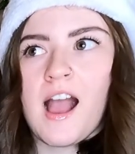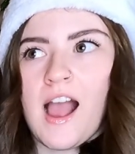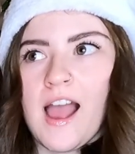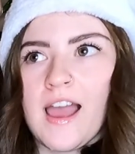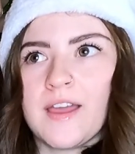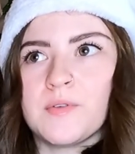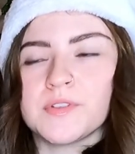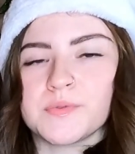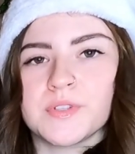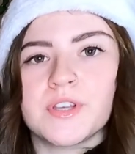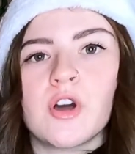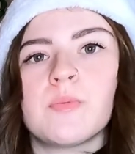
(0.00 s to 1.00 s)
I was
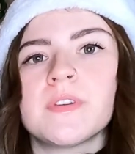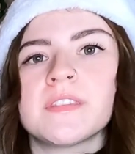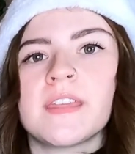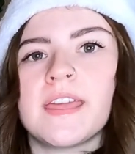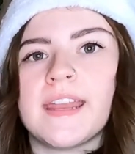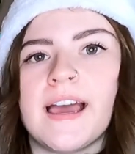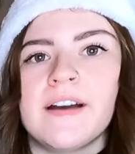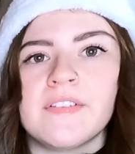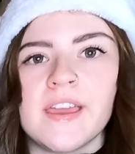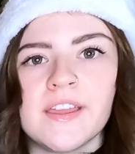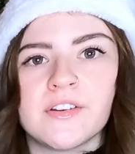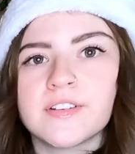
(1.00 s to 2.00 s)
really hoping they'd have
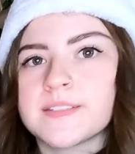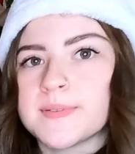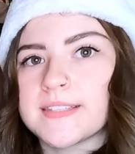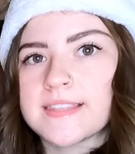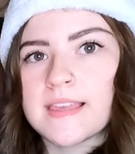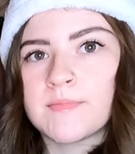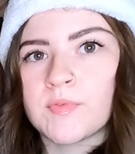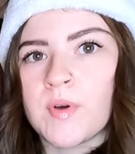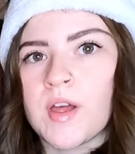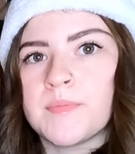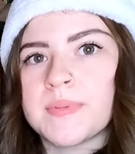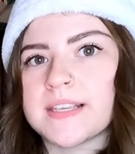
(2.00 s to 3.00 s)
a Christmas themed
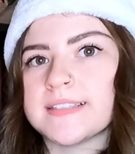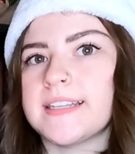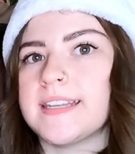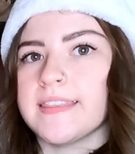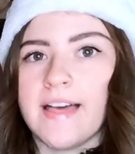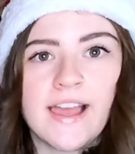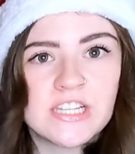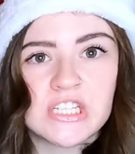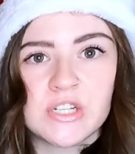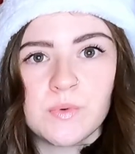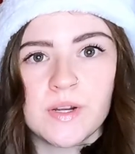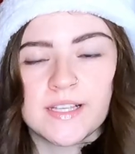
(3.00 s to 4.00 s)
one because they did
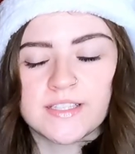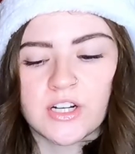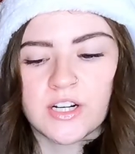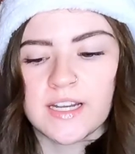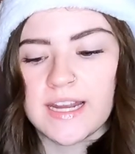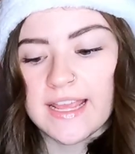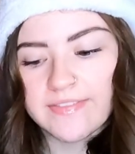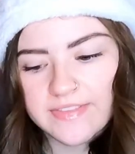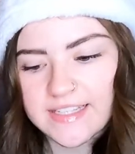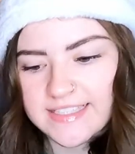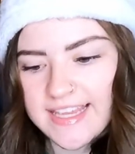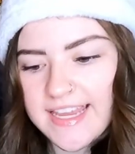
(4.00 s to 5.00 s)
last year when I started, and
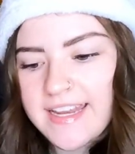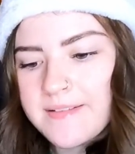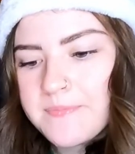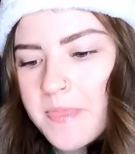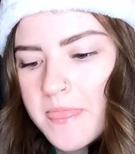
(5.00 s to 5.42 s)
they did.